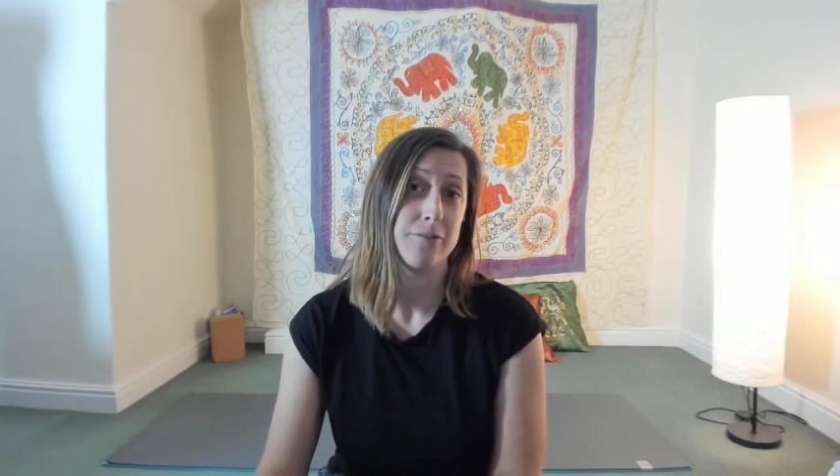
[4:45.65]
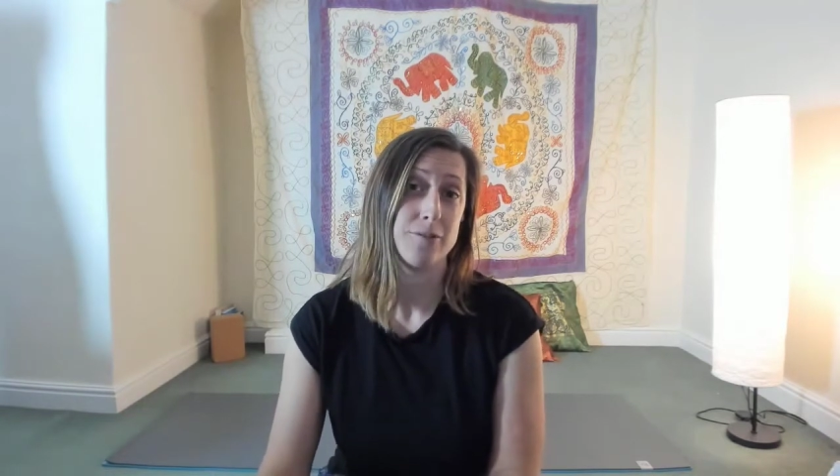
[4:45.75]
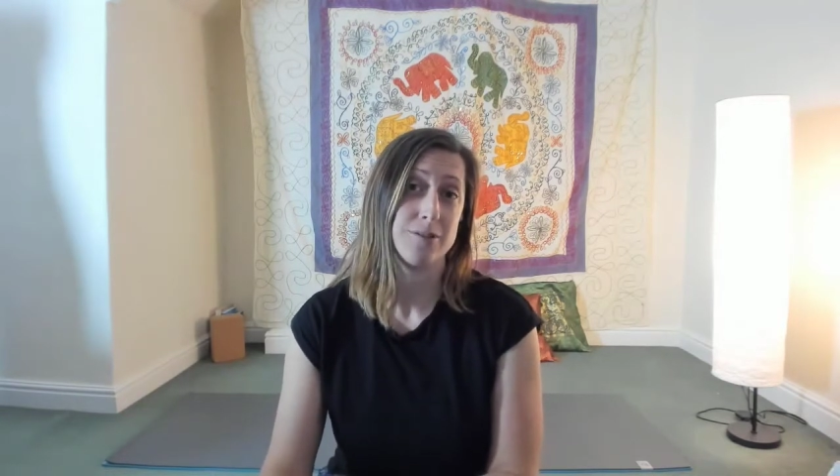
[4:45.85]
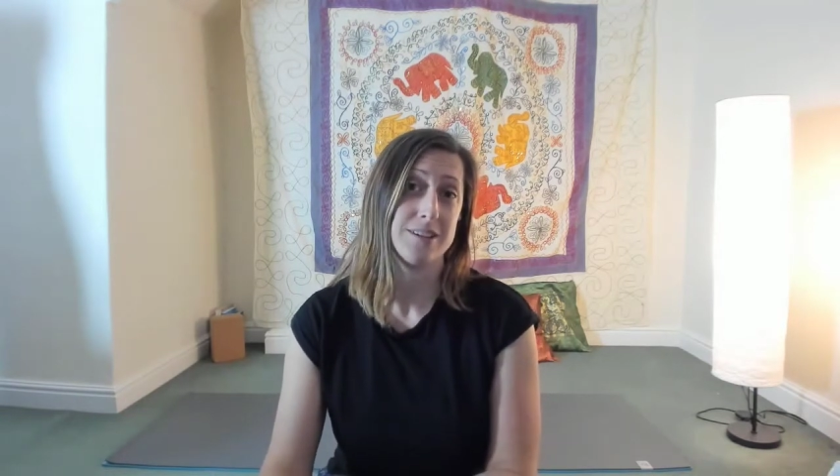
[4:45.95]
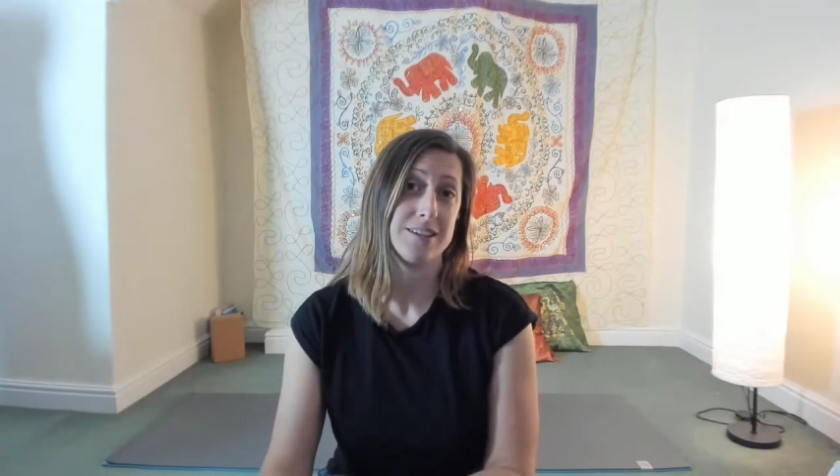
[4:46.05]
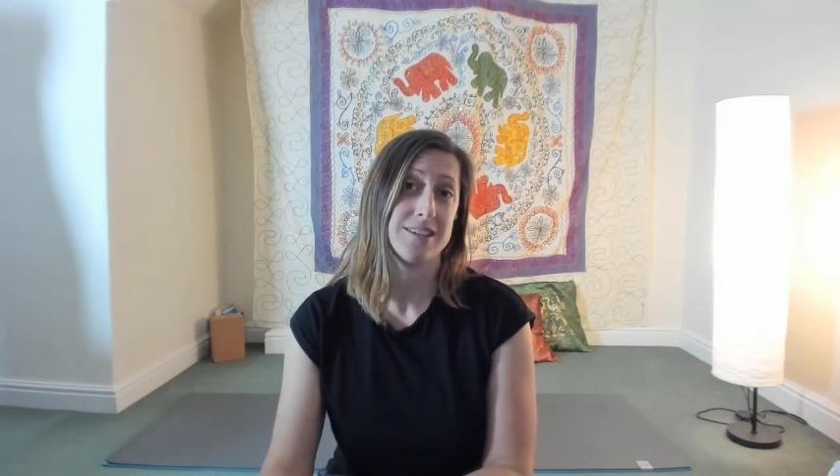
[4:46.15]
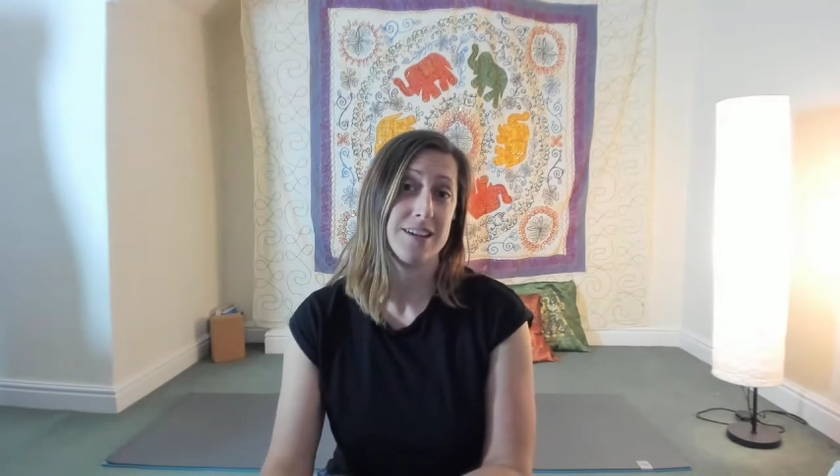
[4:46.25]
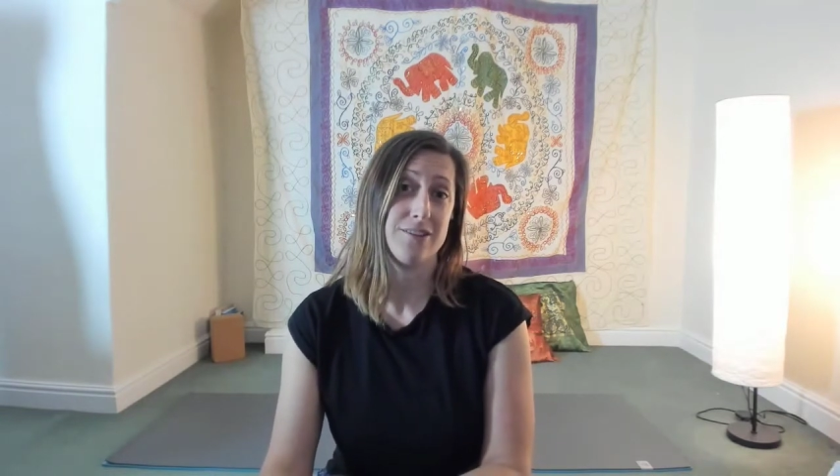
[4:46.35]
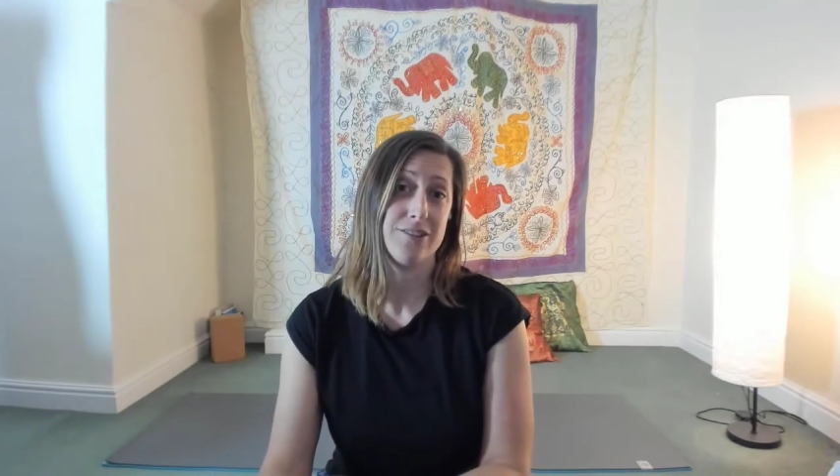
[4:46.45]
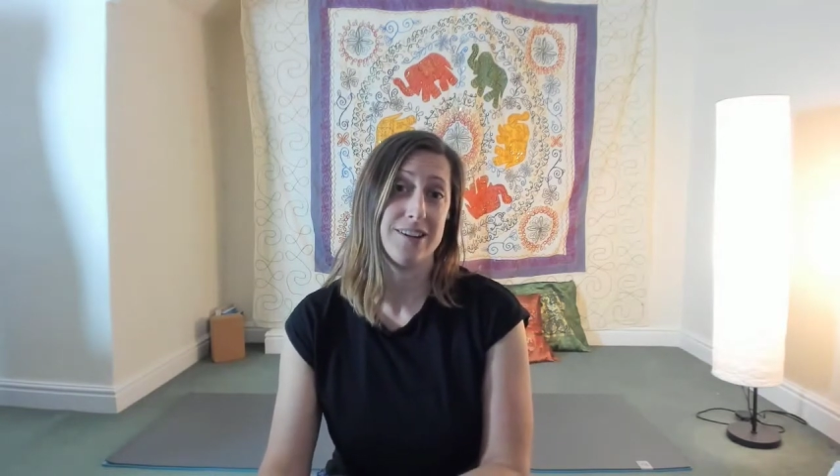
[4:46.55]
through this
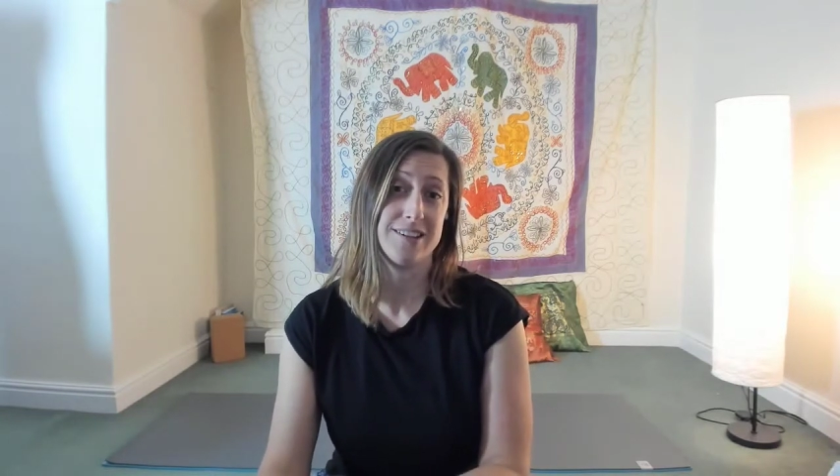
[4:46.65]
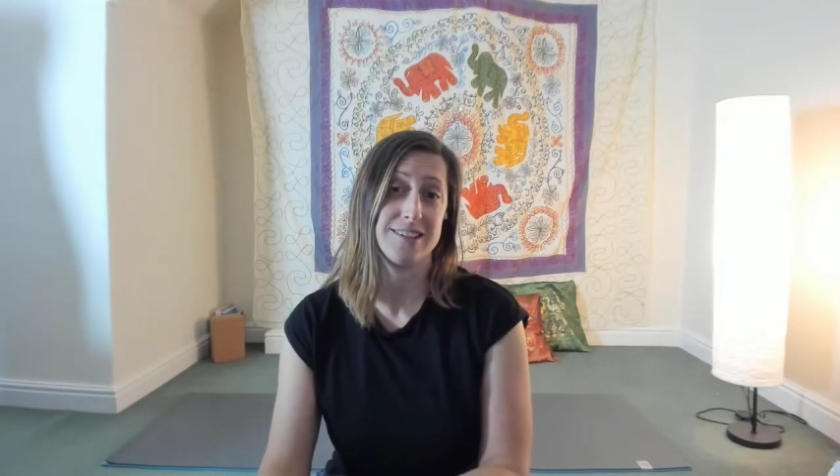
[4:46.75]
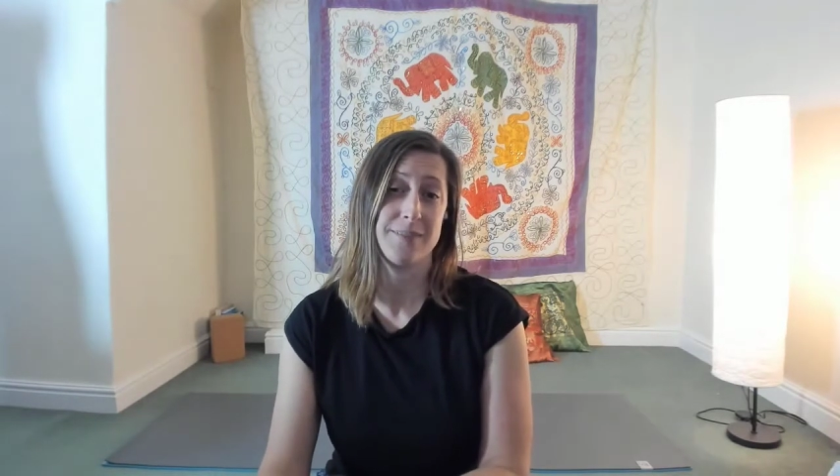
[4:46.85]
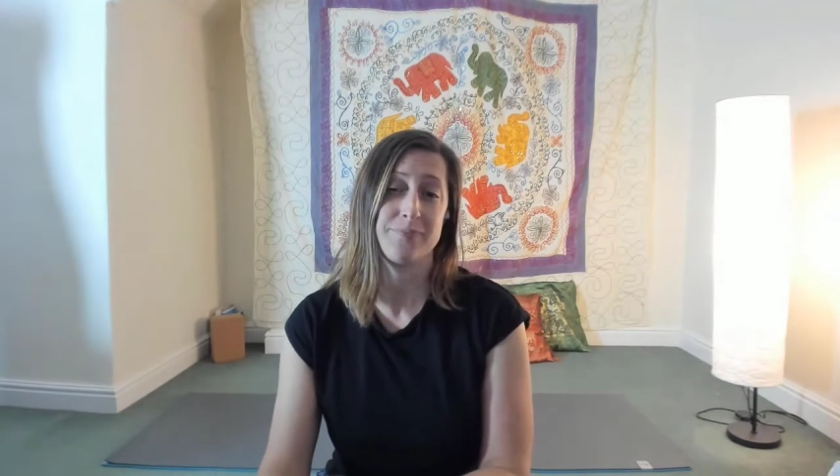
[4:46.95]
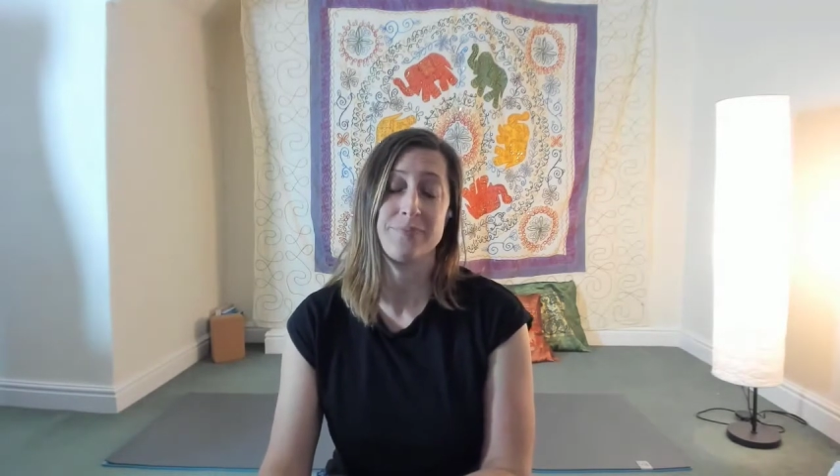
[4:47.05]
series.